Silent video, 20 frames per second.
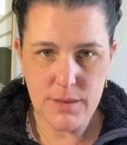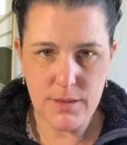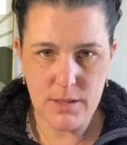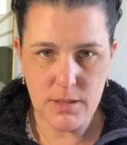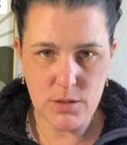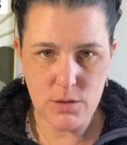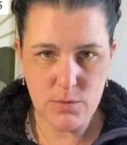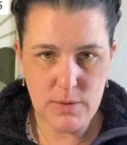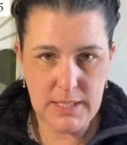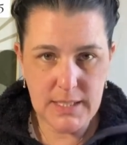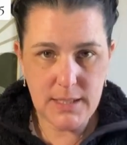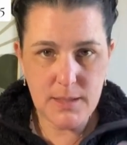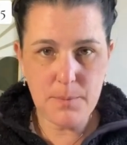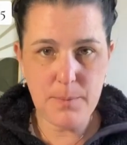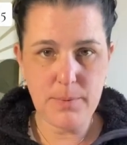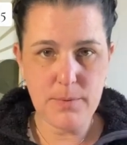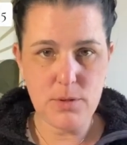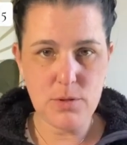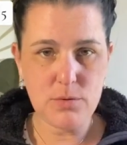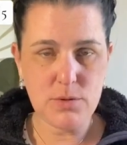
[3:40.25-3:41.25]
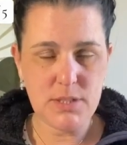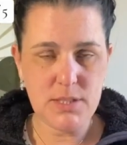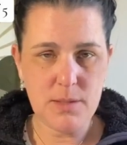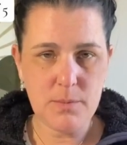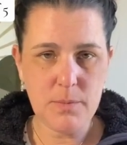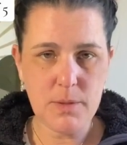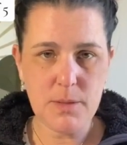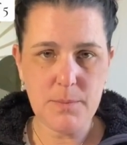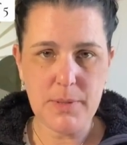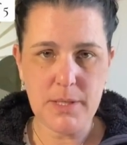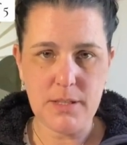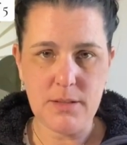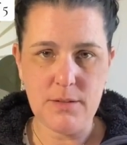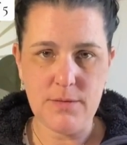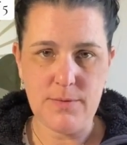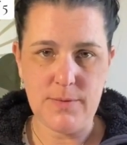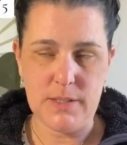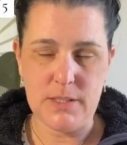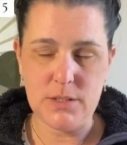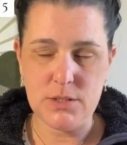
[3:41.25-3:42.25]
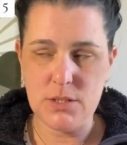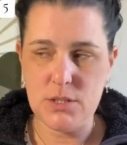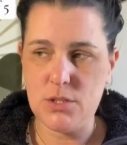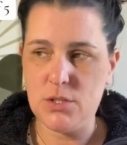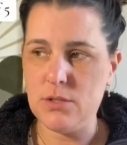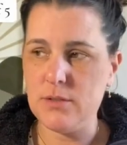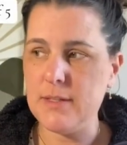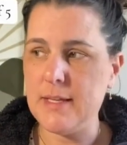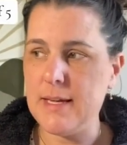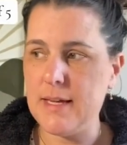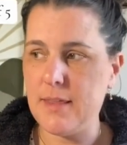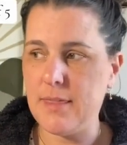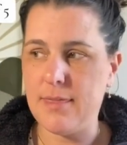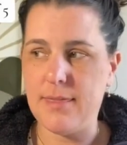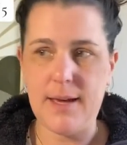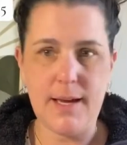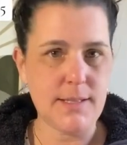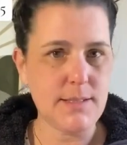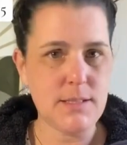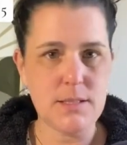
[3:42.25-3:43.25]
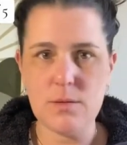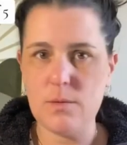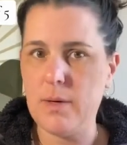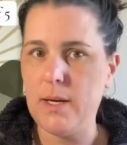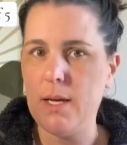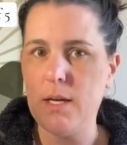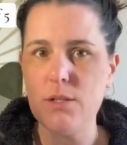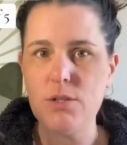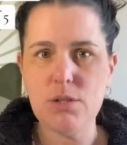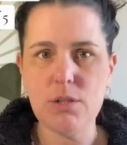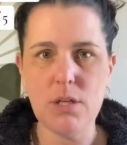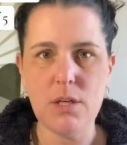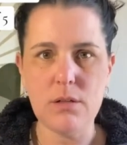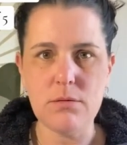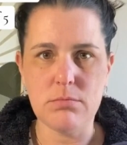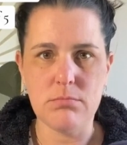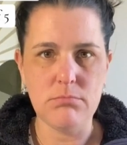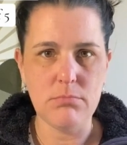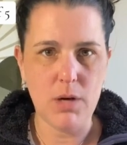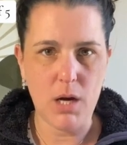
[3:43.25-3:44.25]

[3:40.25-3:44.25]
that you stumble upon the field and you're like, that's the way I should go.